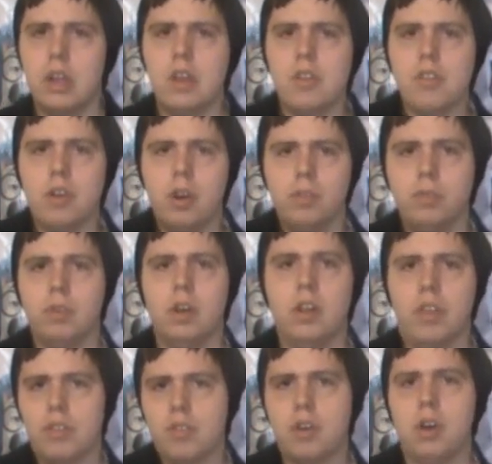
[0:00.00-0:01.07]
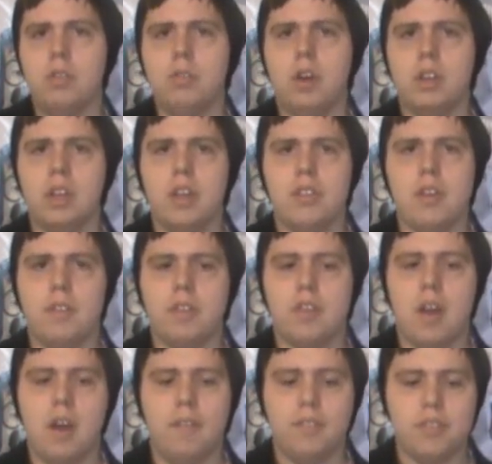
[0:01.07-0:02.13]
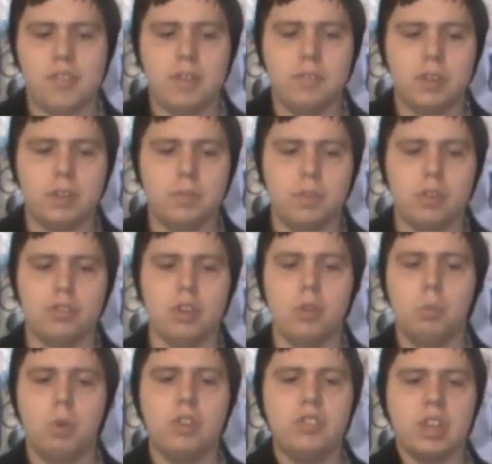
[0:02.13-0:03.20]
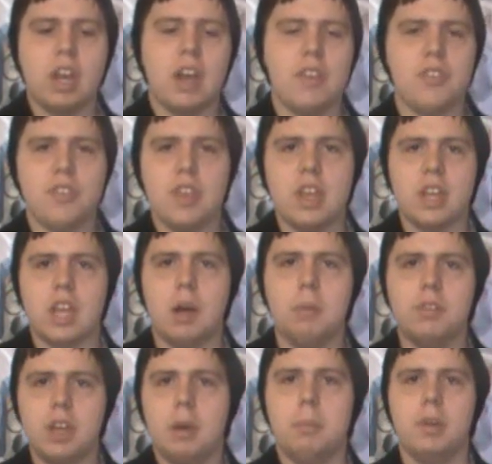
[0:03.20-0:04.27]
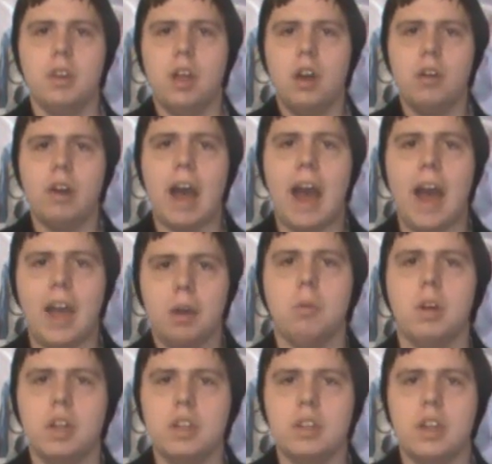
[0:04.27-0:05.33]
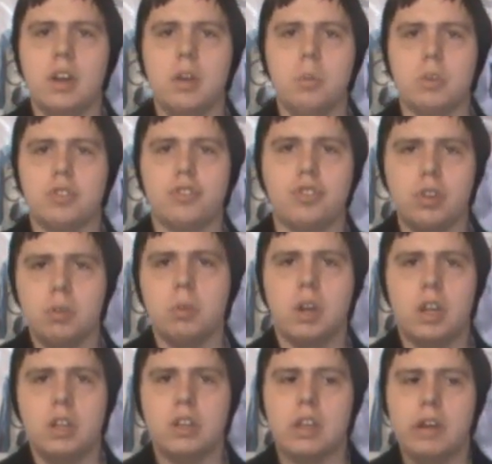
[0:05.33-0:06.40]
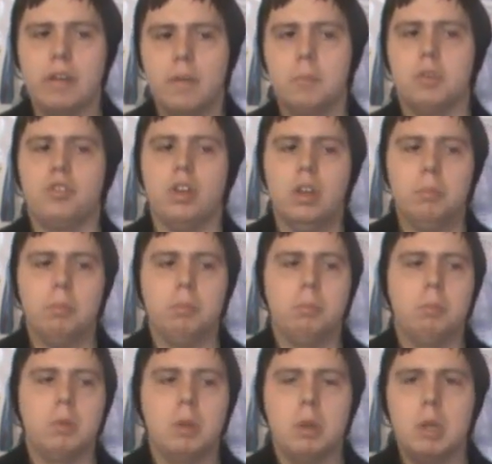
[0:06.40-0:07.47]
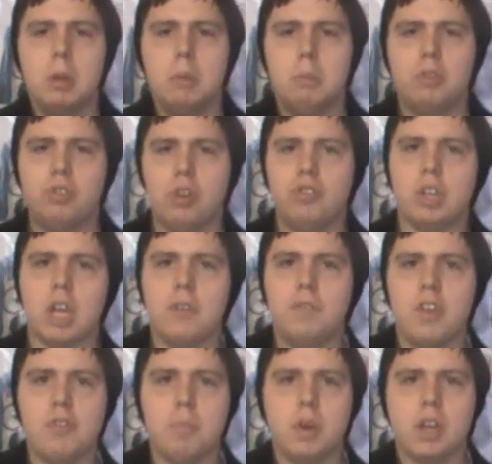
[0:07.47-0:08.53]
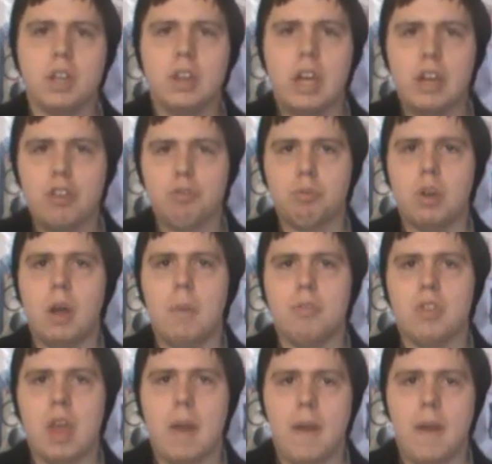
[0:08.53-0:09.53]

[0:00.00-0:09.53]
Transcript: So overall, that's all to say for the Divergent. What you guys think? Comment down below. I want to know what you want to know. Be sure to check out Facebook and like as well.